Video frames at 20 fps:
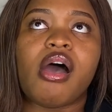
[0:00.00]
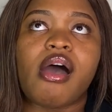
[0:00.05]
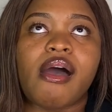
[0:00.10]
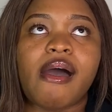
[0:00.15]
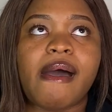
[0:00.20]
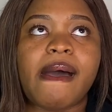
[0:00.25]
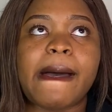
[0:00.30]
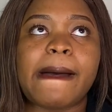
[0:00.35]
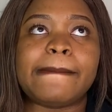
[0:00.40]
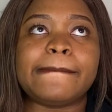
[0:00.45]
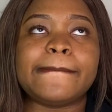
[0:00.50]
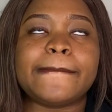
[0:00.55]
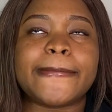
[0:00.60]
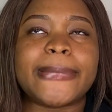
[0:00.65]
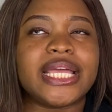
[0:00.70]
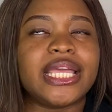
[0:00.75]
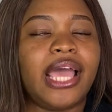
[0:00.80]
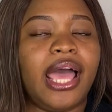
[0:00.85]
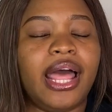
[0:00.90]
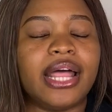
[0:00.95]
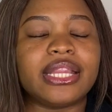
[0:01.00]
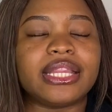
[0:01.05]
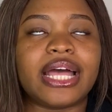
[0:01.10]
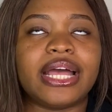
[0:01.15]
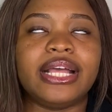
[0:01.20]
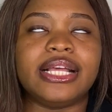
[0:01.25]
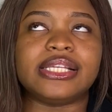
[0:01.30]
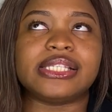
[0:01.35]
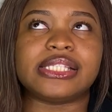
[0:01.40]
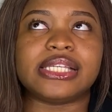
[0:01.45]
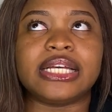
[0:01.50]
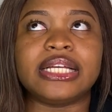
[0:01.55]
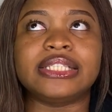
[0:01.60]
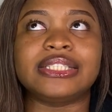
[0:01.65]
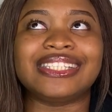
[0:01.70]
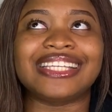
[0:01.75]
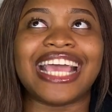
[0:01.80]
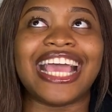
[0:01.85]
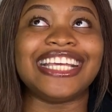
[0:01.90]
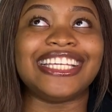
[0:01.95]
But yeah, that is
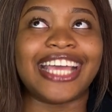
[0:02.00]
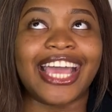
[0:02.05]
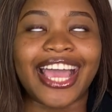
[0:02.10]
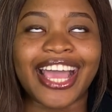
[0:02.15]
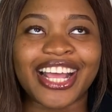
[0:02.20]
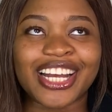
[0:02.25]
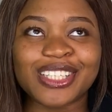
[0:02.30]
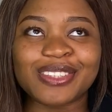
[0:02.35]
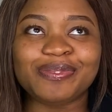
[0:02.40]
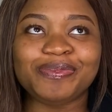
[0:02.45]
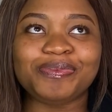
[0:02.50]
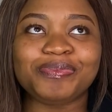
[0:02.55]
it. Again,